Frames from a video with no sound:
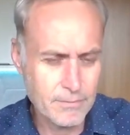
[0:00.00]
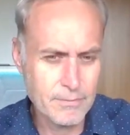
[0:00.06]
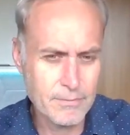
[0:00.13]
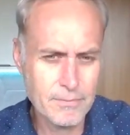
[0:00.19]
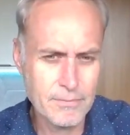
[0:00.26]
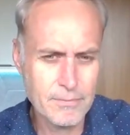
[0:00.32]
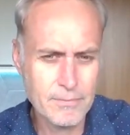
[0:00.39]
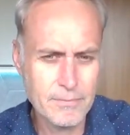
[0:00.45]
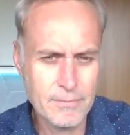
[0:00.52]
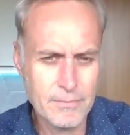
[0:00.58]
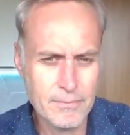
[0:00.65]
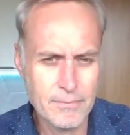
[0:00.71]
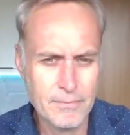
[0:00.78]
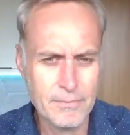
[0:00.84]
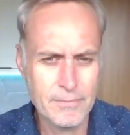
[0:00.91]

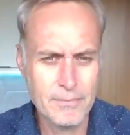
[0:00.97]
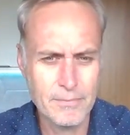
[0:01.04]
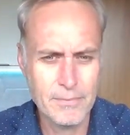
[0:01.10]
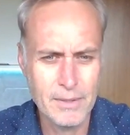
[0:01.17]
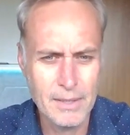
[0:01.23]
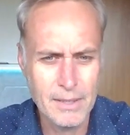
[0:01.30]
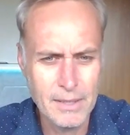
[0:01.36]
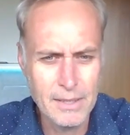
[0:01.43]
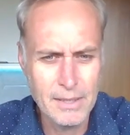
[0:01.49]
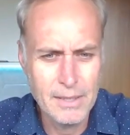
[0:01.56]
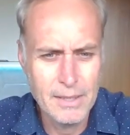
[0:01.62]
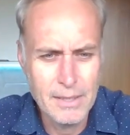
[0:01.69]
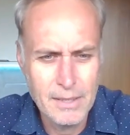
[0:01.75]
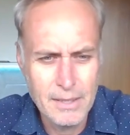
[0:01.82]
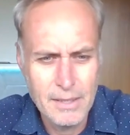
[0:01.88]

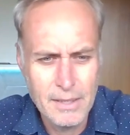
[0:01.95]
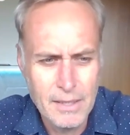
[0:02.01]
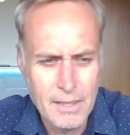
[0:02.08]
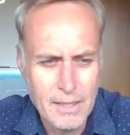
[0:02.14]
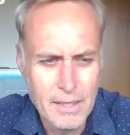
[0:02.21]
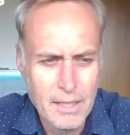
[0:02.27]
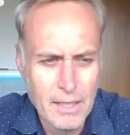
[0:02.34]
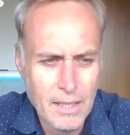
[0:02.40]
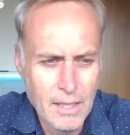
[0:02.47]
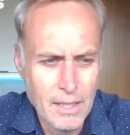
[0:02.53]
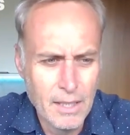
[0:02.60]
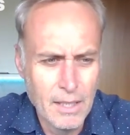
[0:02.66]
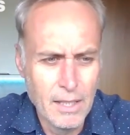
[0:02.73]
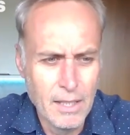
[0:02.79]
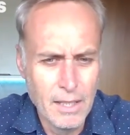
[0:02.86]

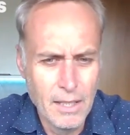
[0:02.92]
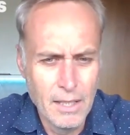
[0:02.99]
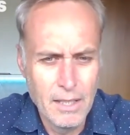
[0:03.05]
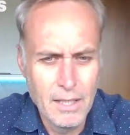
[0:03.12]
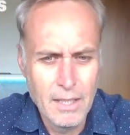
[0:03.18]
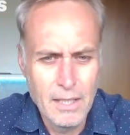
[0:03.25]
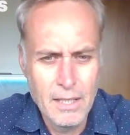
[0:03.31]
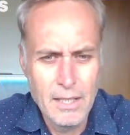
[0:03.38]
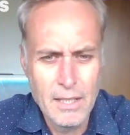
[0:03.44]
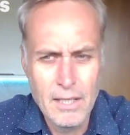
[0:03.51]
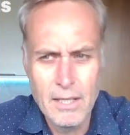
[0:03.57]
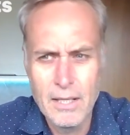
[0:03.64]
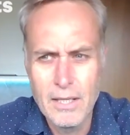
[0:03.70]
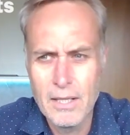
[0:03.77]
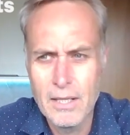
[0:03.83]

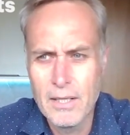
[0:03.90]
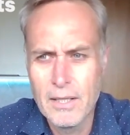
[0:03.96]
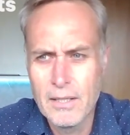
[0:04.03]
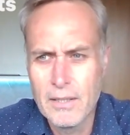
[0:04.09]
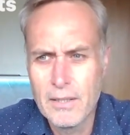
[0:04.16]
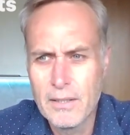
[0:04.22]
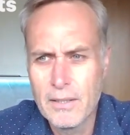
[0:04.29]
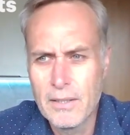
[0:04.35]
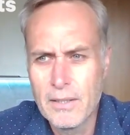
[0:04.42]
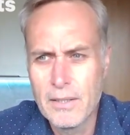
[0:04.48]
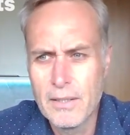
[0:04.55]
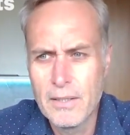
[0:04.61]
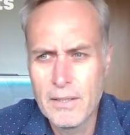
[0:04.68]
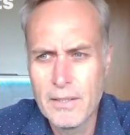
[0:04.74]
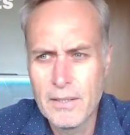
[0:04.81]

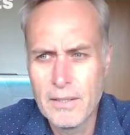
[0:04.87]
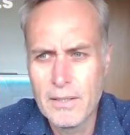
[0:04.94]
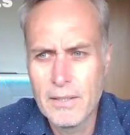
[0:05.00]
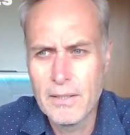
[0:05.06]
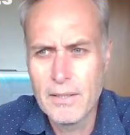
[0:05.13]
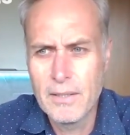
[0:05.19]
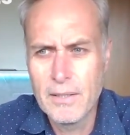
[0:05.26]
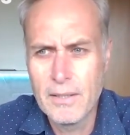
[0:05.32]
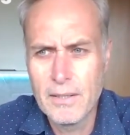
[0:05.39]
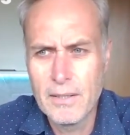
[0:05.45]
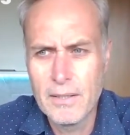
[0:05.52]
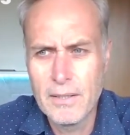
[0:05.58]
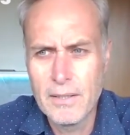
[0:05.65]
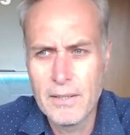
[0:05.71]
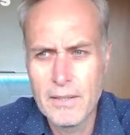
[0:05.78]

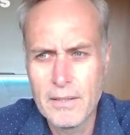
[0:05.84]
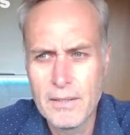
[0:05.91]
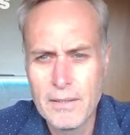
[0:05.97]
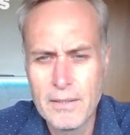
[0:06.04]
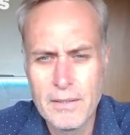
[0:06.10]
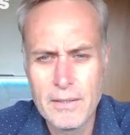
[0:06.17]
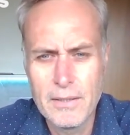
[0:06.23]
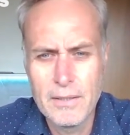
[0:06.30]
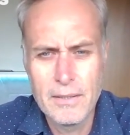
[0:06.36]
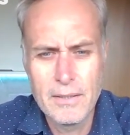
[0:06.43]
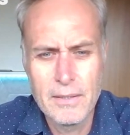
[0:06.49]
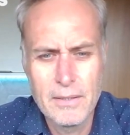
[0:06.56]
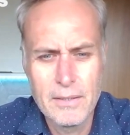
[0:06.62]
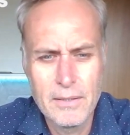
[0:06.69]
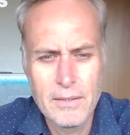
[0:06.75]

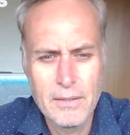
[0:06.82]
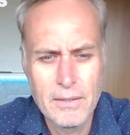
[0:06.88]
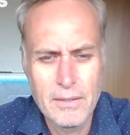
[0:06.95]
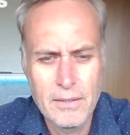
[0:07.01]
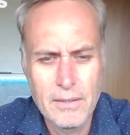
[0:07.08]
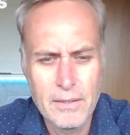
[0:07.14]
(not speaking)